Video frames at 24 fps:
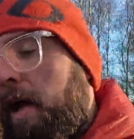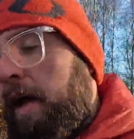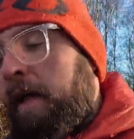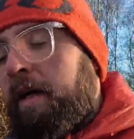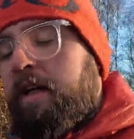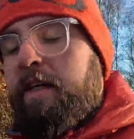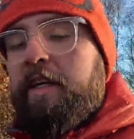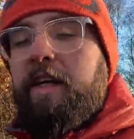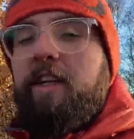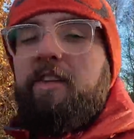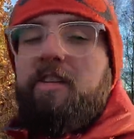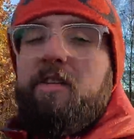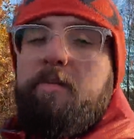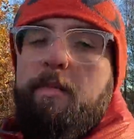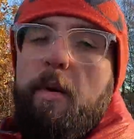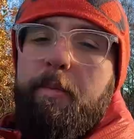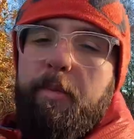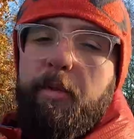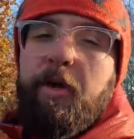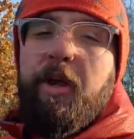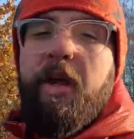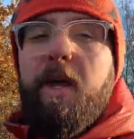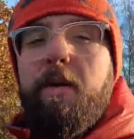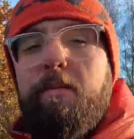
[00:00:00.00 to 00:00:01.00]
you need to be
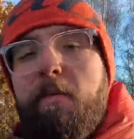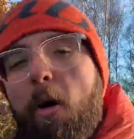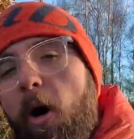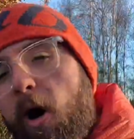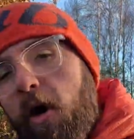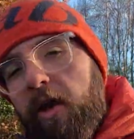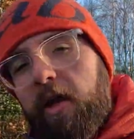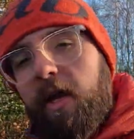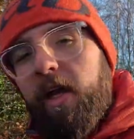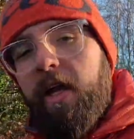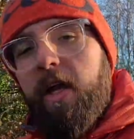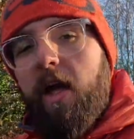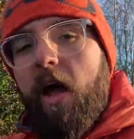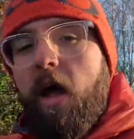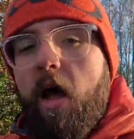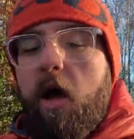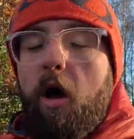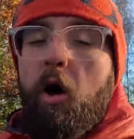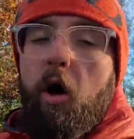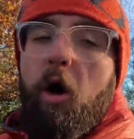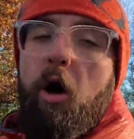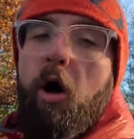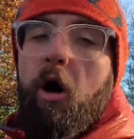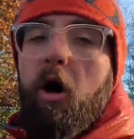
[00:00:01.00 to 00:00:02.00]
bringing more gear
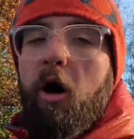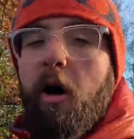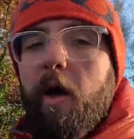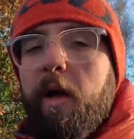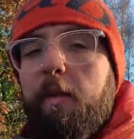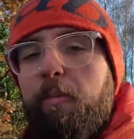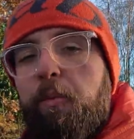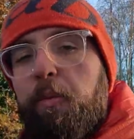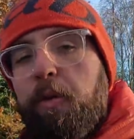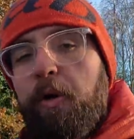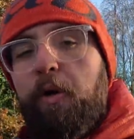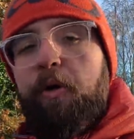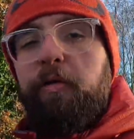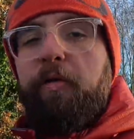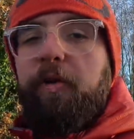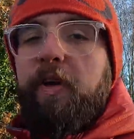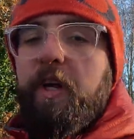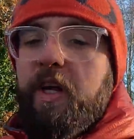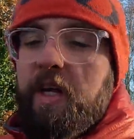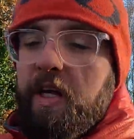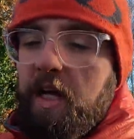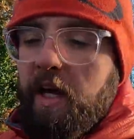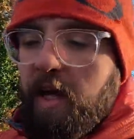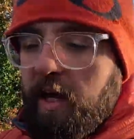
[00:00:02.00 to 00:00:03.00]
or improving
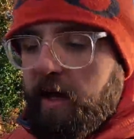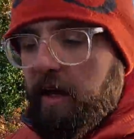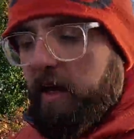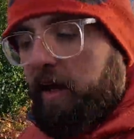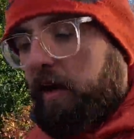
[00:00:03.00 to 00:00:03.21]
your kit.